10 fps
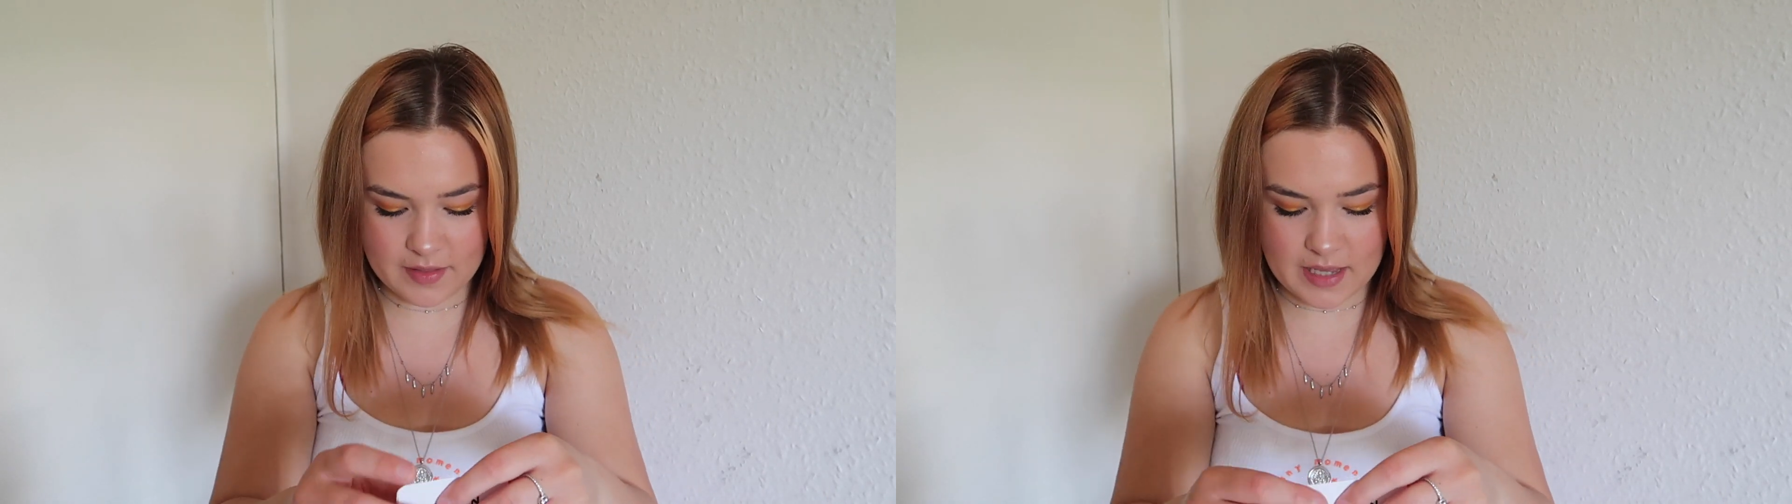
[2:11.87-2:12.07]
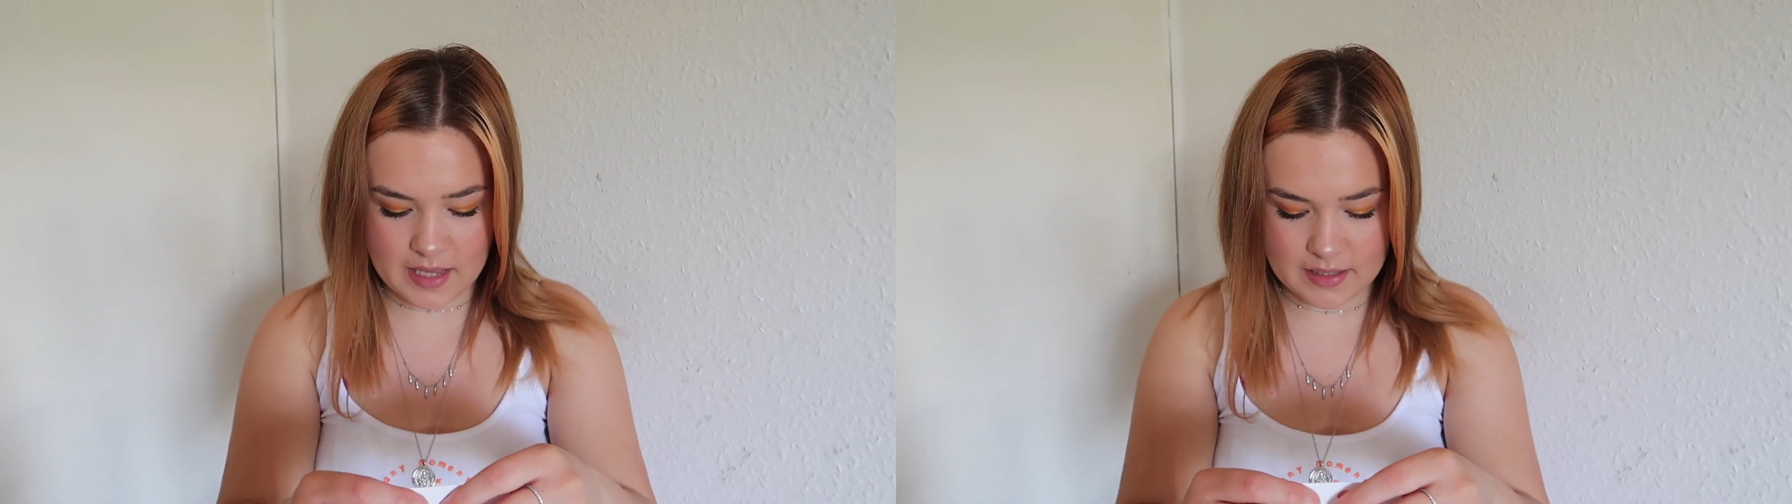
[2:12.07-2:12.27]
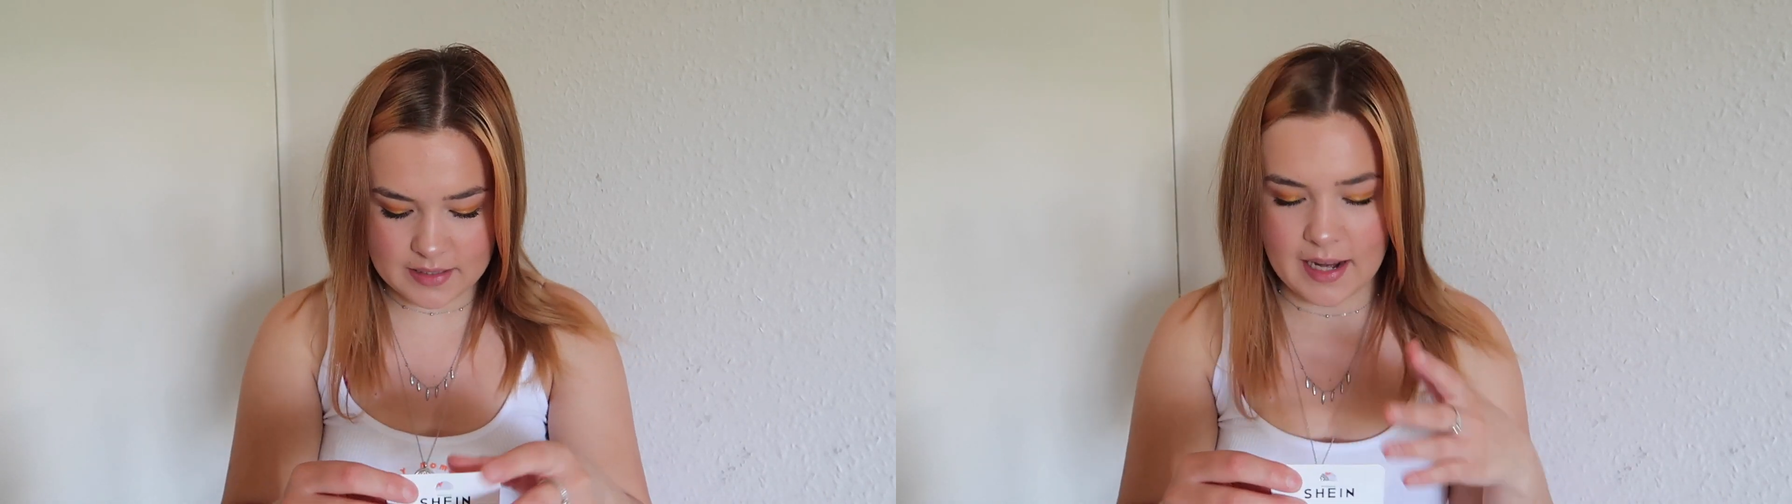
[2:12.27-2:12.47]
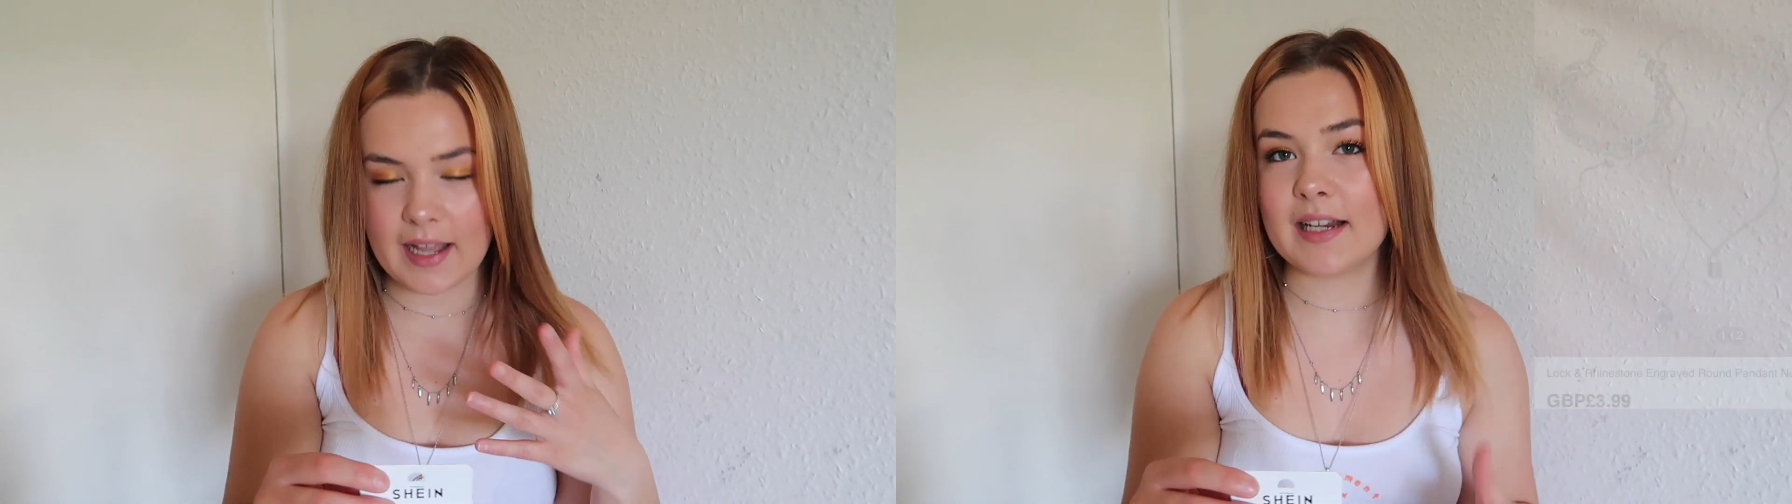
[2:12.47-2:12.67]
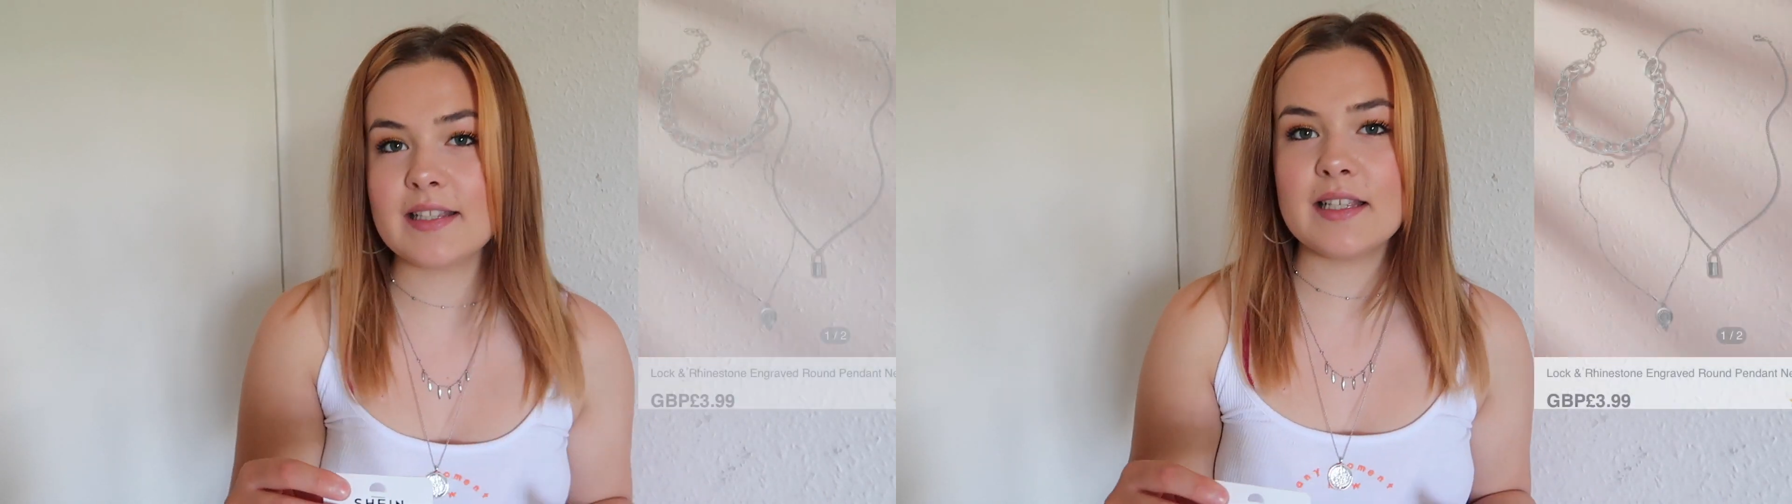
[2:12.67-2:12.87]
these
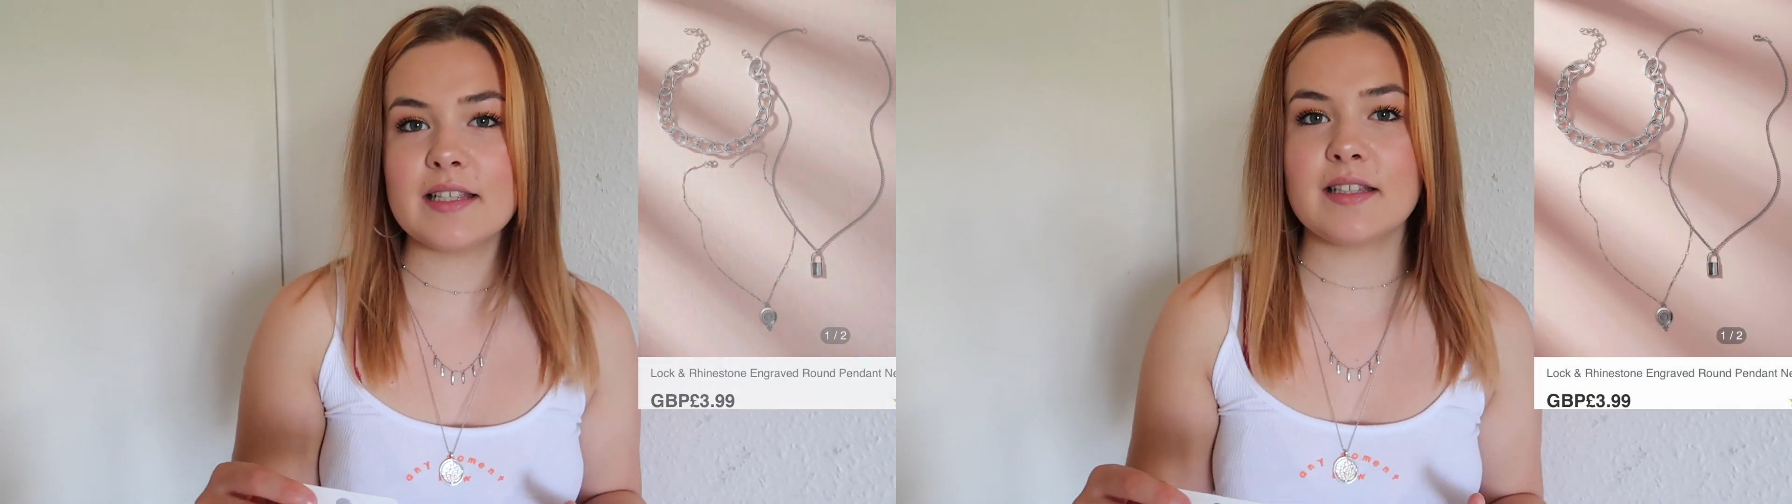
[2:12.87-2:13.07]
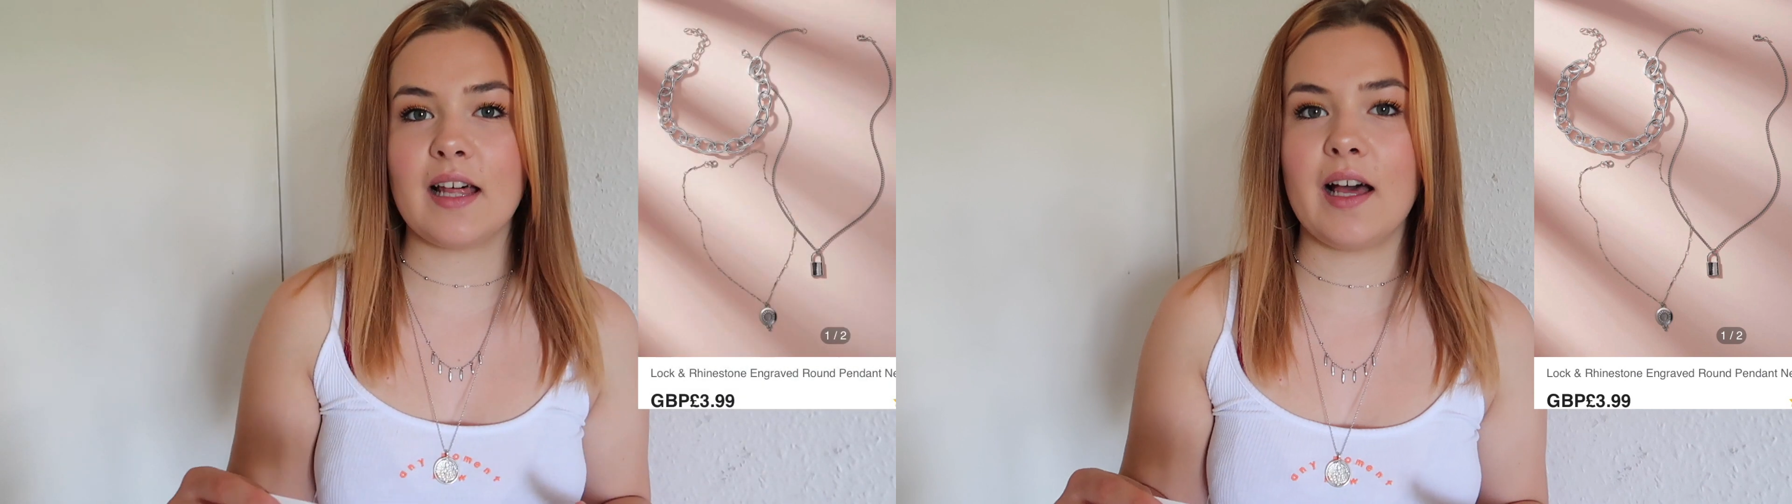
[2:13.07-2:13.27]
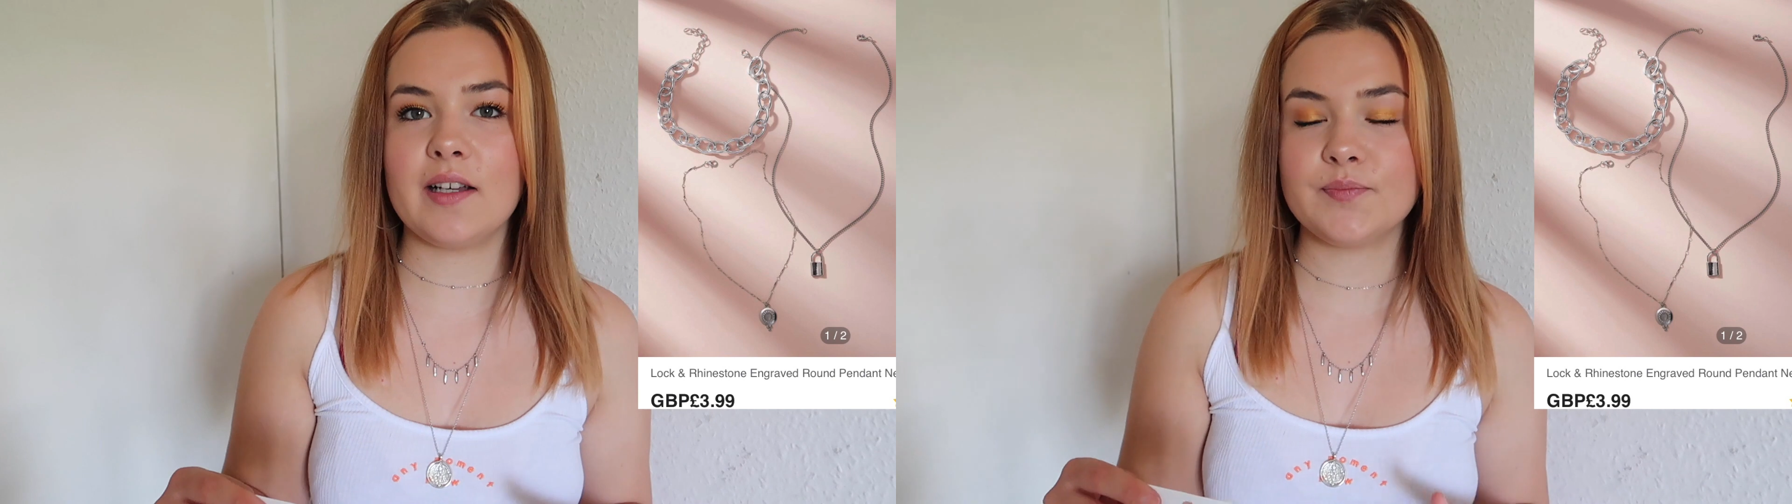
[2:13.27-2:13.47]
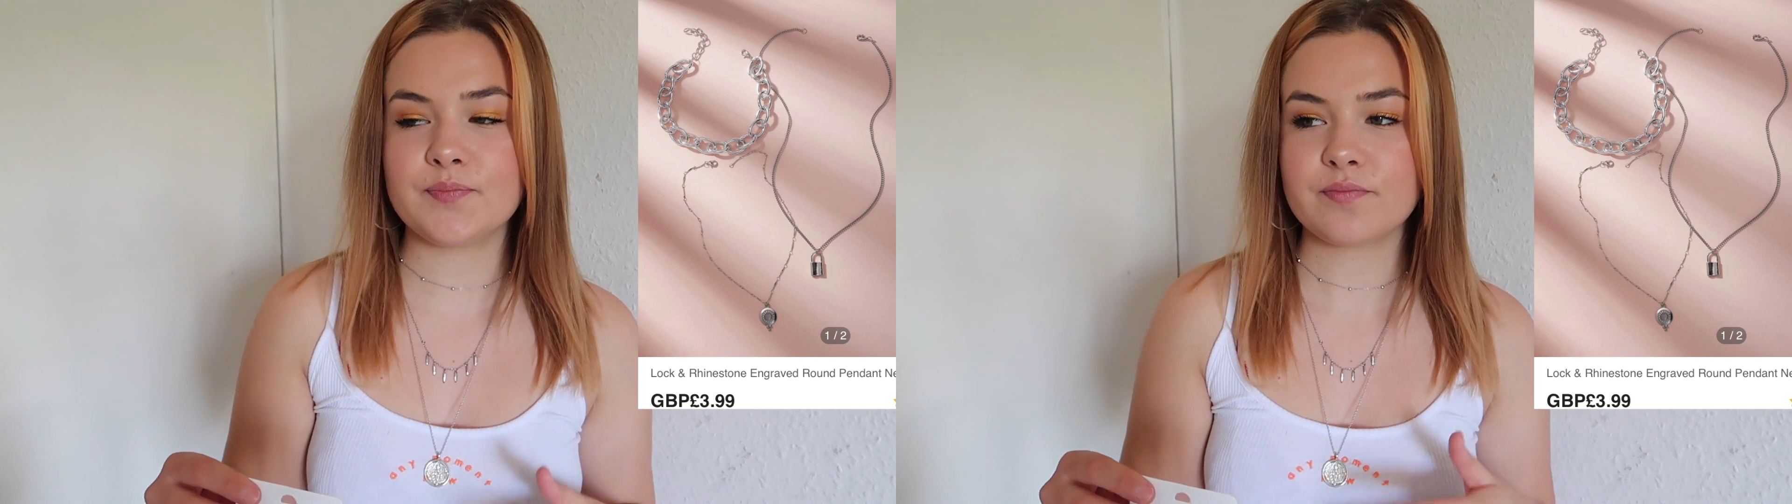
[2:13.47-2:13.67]
necklaces that